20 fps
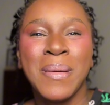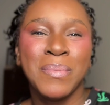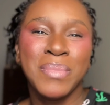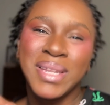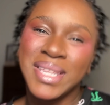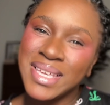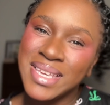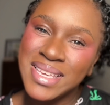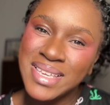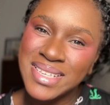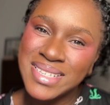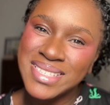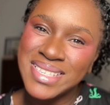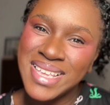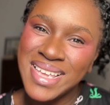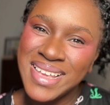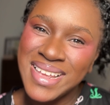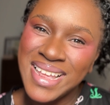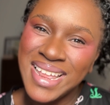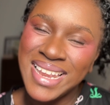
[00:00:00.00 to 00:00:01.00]
Please
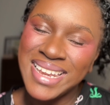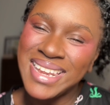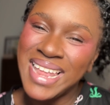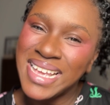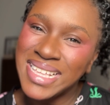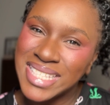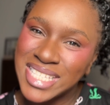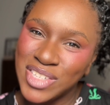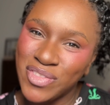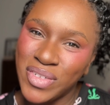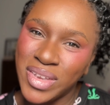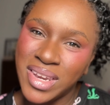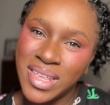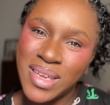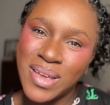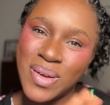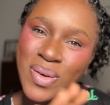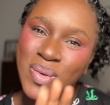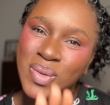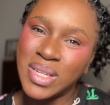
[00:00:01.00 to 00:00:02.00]
like this
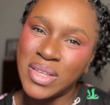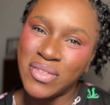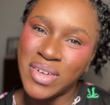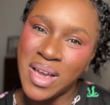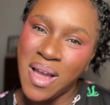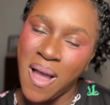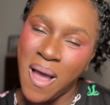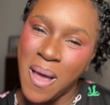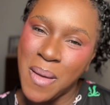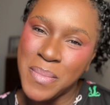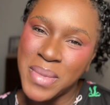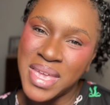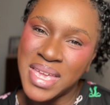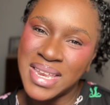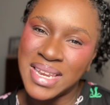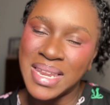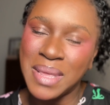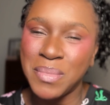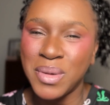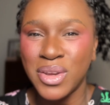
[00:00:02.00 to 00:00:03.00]
video, leave a
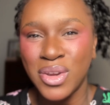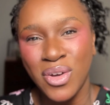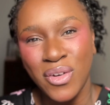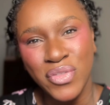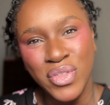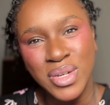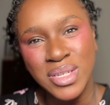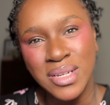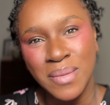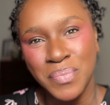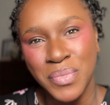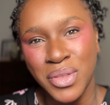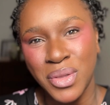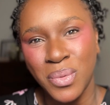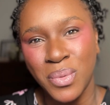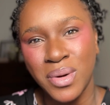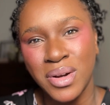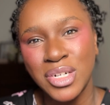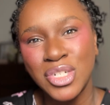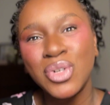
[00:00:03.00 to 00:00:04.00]
comment, let me know if there's something you
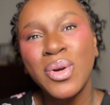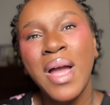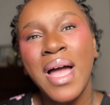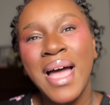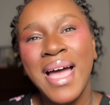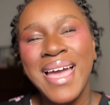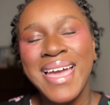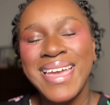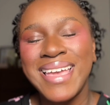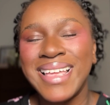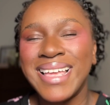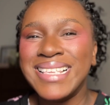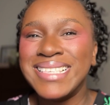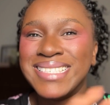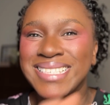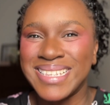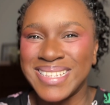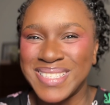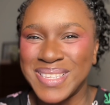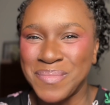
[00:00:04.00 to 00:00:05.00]
want to try,
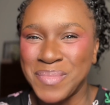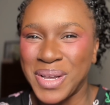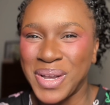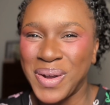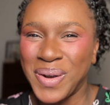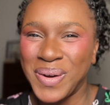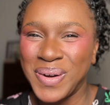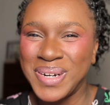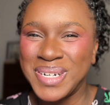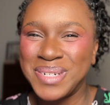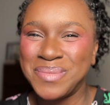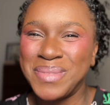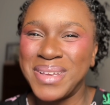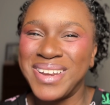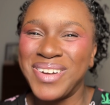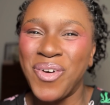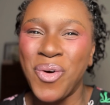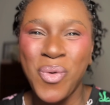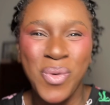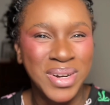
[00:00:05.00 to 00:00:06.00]
send some
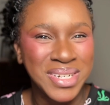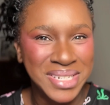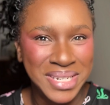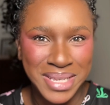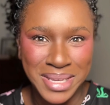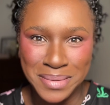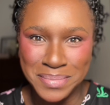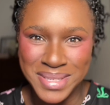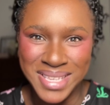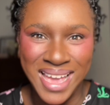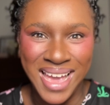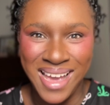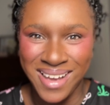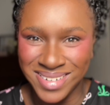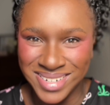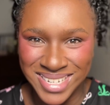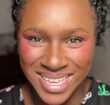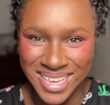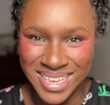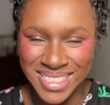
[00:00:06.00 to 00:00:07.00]
encouragement or tips, I'll
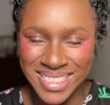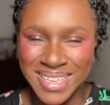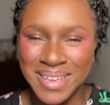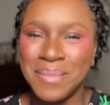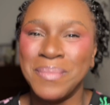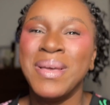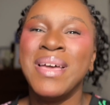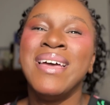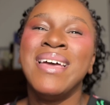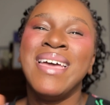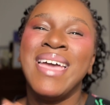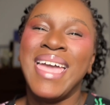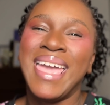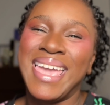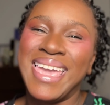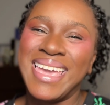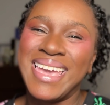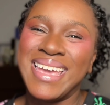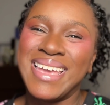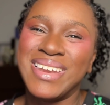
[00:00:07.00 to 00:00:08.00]
take them,
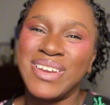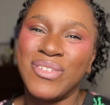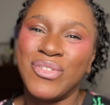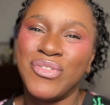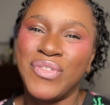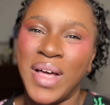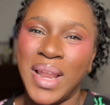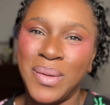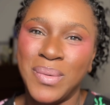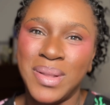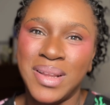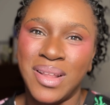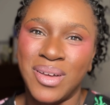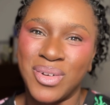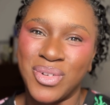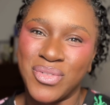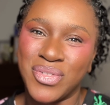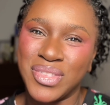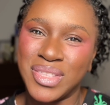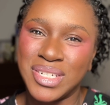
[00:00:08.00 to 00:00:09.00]
and follow
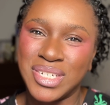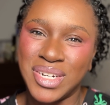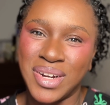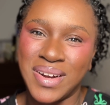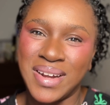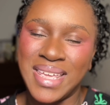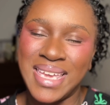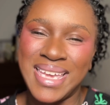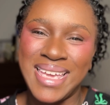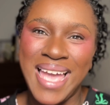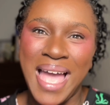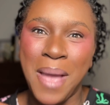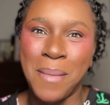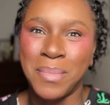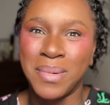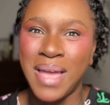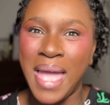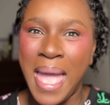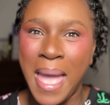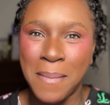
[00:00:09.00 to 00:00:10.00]
along for the journey.
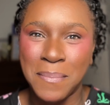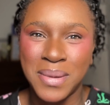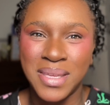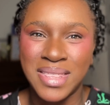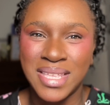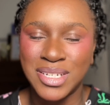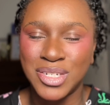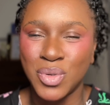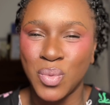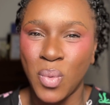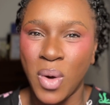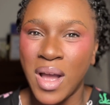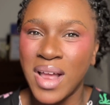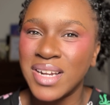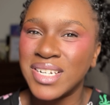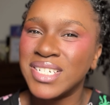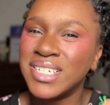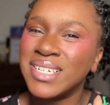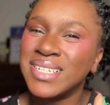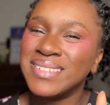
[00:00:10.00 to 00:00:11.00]
I'm happy that you
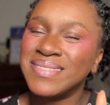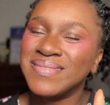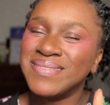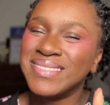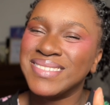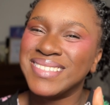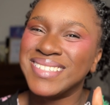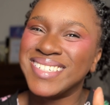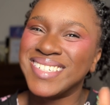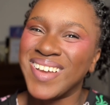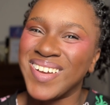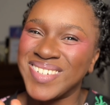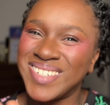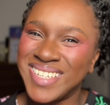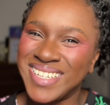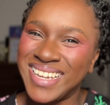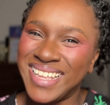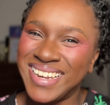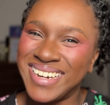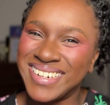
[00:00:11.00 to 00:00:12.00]
watched. Talk to
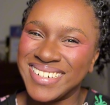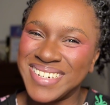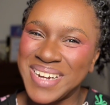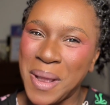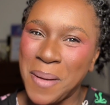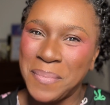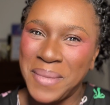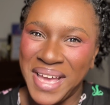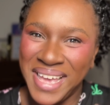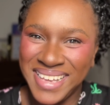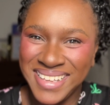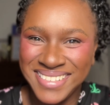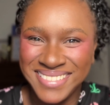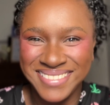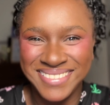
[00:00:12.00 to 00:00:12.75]
you later. Bye.